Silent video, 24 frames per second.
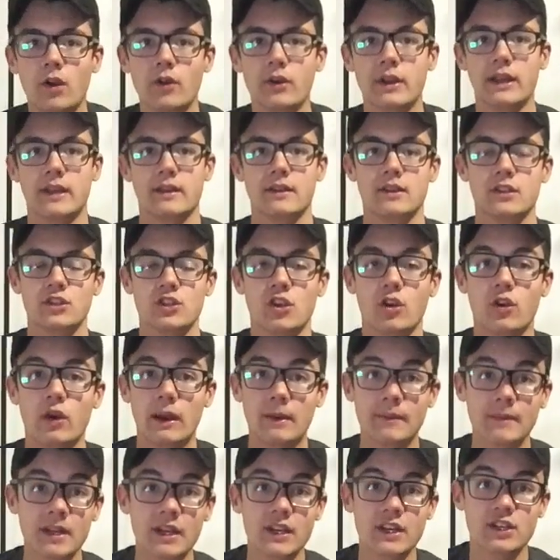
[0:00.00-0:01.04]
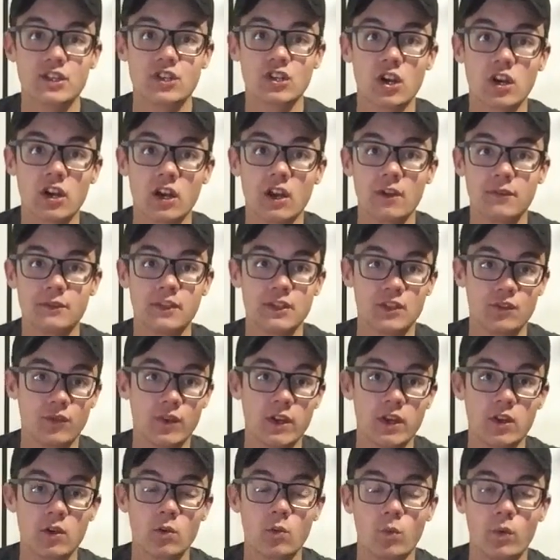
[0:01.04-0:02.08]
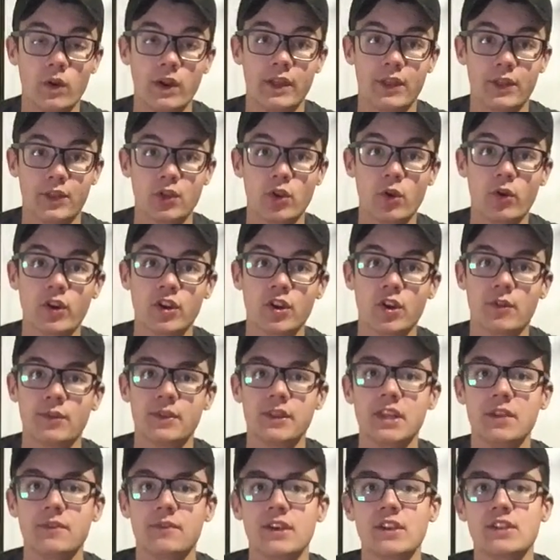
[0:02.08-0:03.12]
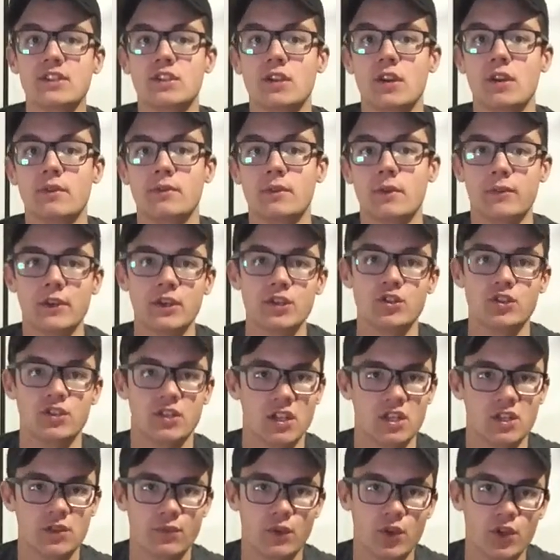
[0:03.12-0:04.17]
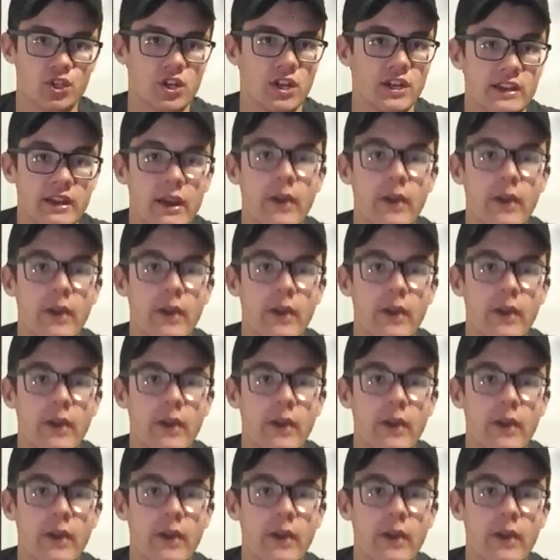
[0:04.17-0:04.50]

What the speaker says: Okay, so I'm going to start off this video with going over the events of Avengers Age of Ultron.